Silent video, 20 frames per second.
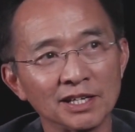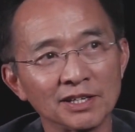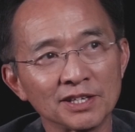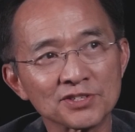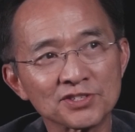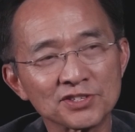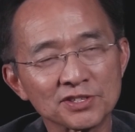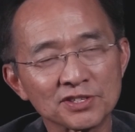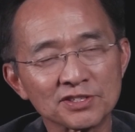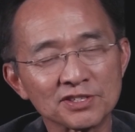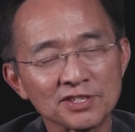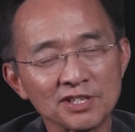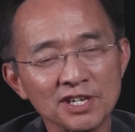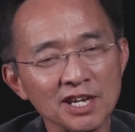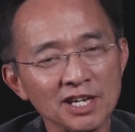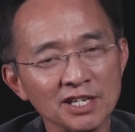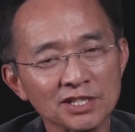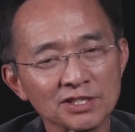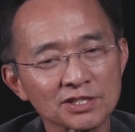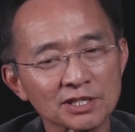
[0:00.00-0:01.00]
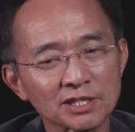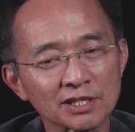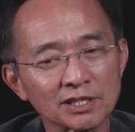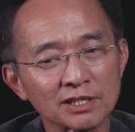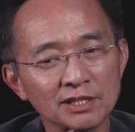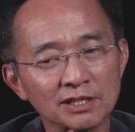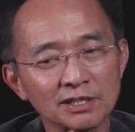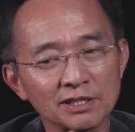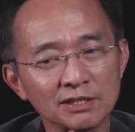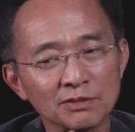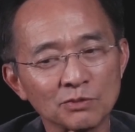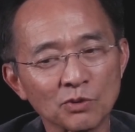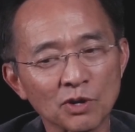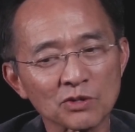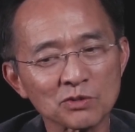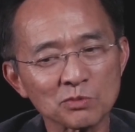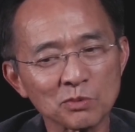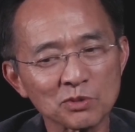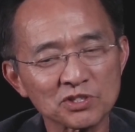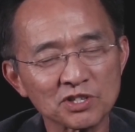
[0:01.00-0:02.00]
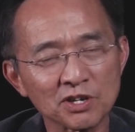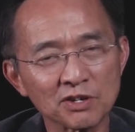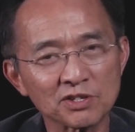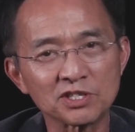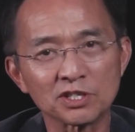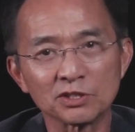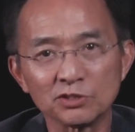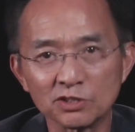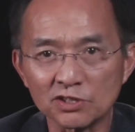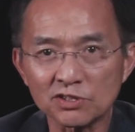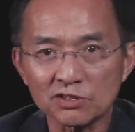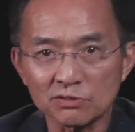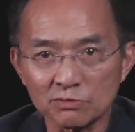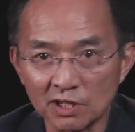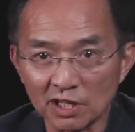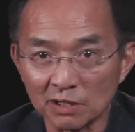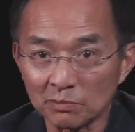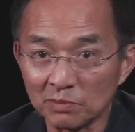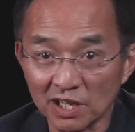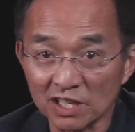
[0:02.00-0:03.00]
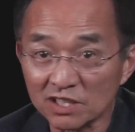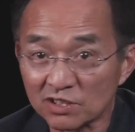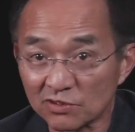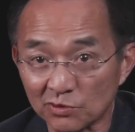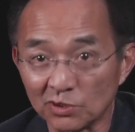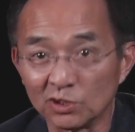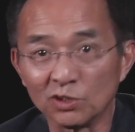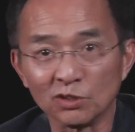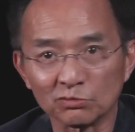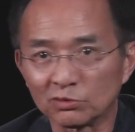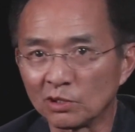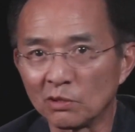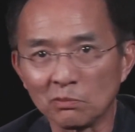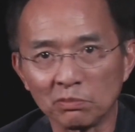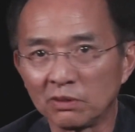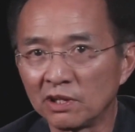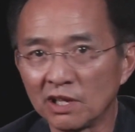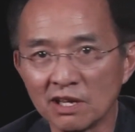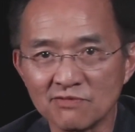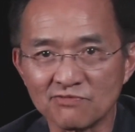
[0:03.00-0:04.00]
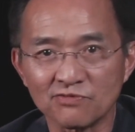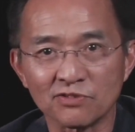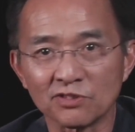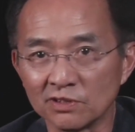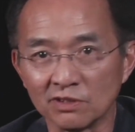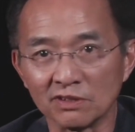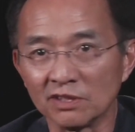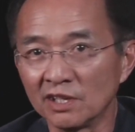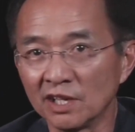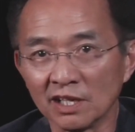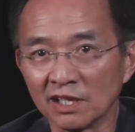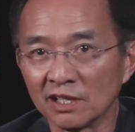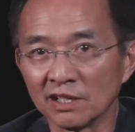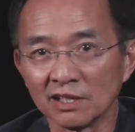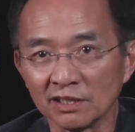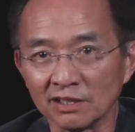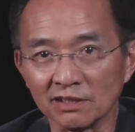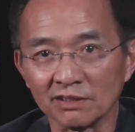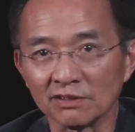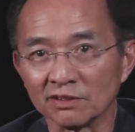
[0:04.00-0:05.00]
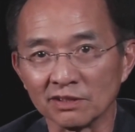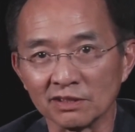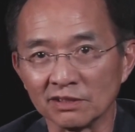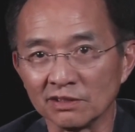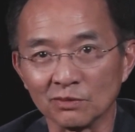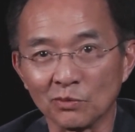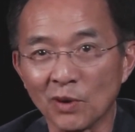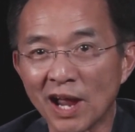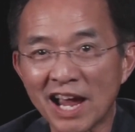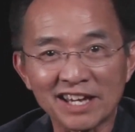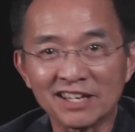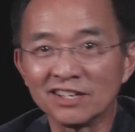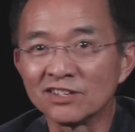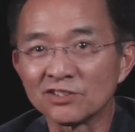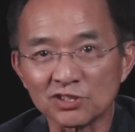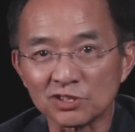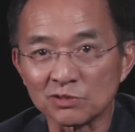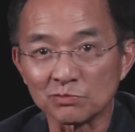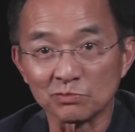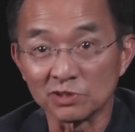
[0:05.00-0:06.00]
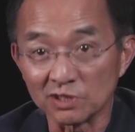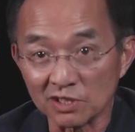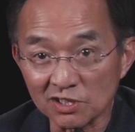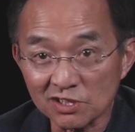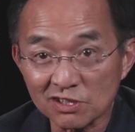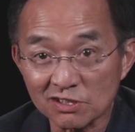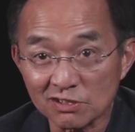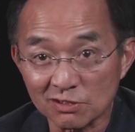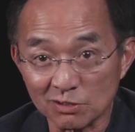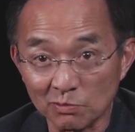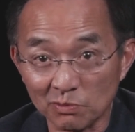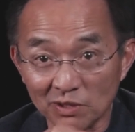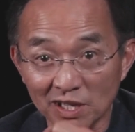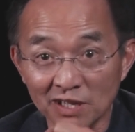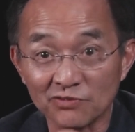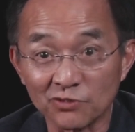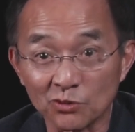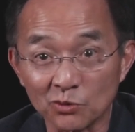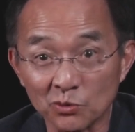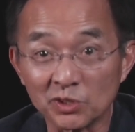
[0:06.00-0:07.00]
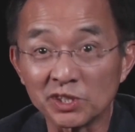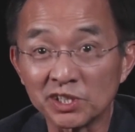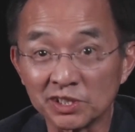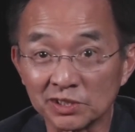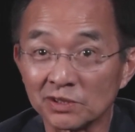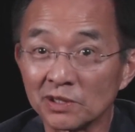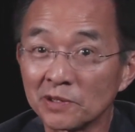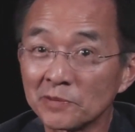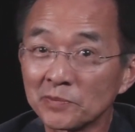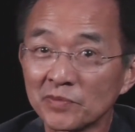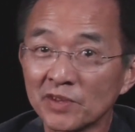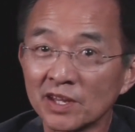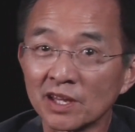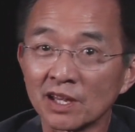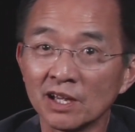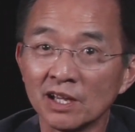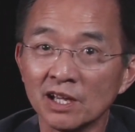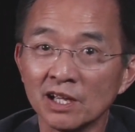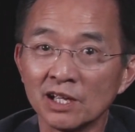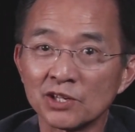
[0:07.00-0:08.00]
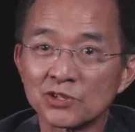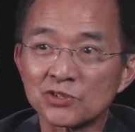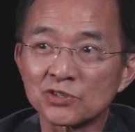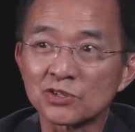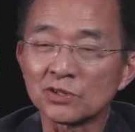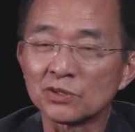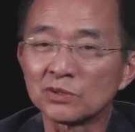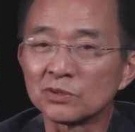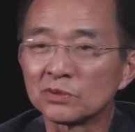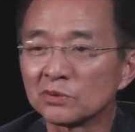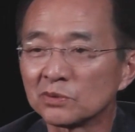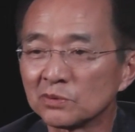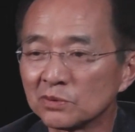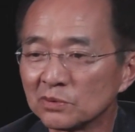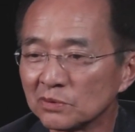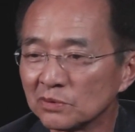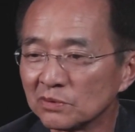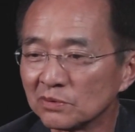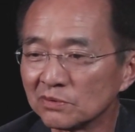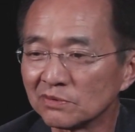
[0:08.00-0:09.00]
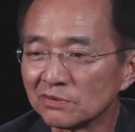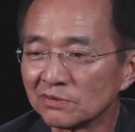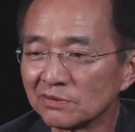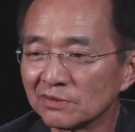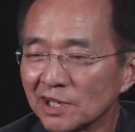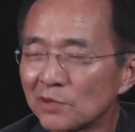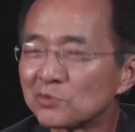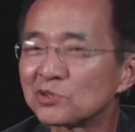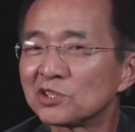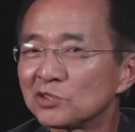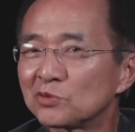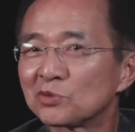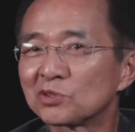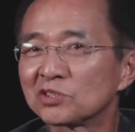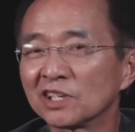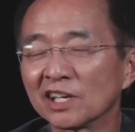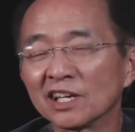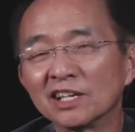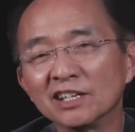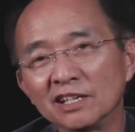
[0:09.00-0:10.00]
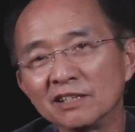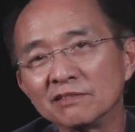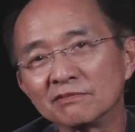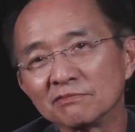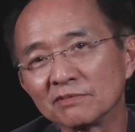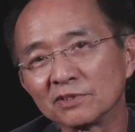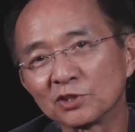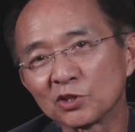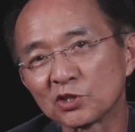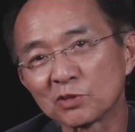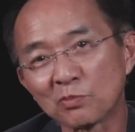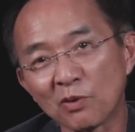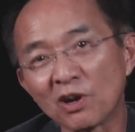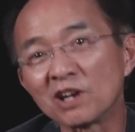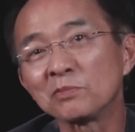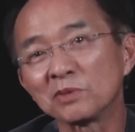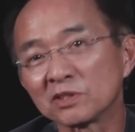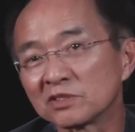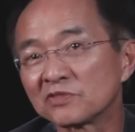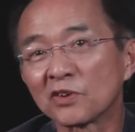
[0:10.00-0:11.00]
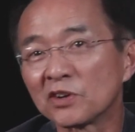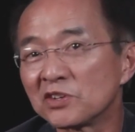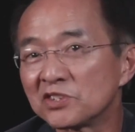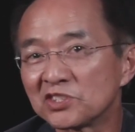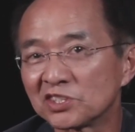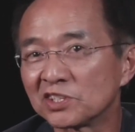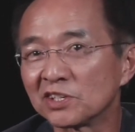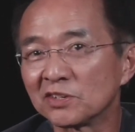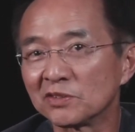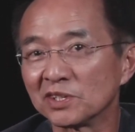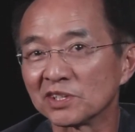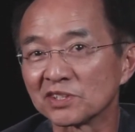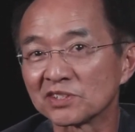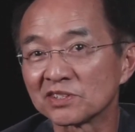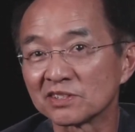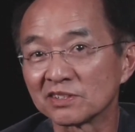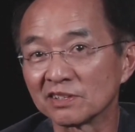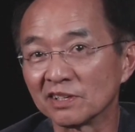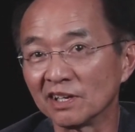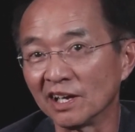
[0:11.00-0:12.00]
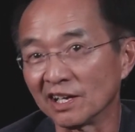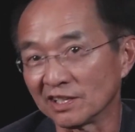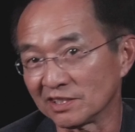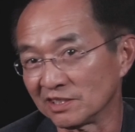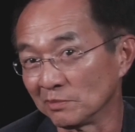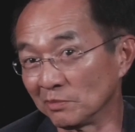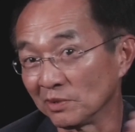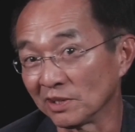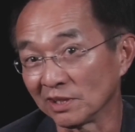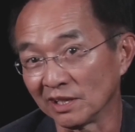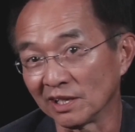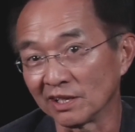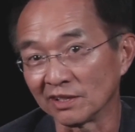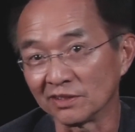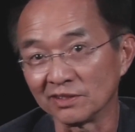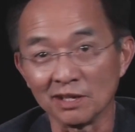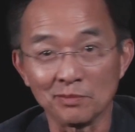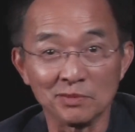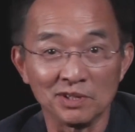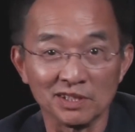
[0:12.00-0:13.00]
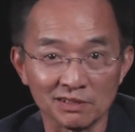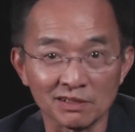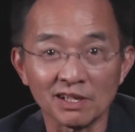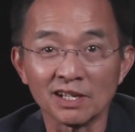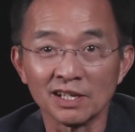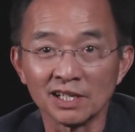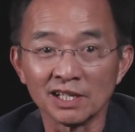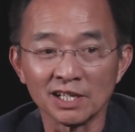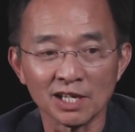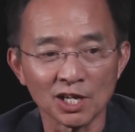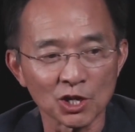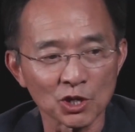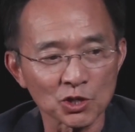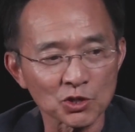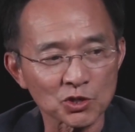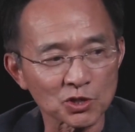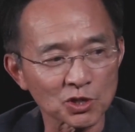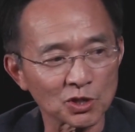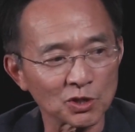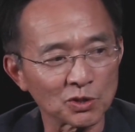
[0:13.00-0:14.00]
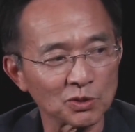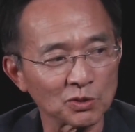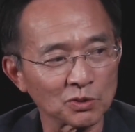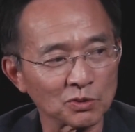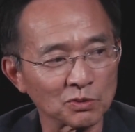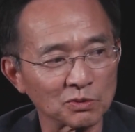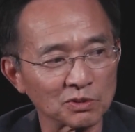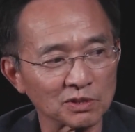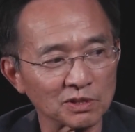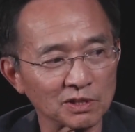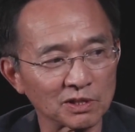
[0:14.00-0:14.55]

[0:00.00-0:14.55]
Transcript: the scenes where I was more serious, he said, "This, you got to play this for, don't play it for the, you know, the wackiness. This is, you play for real." So that was interesting. And there's a part of me that's very serious, actually, about a lot of things. I mean, so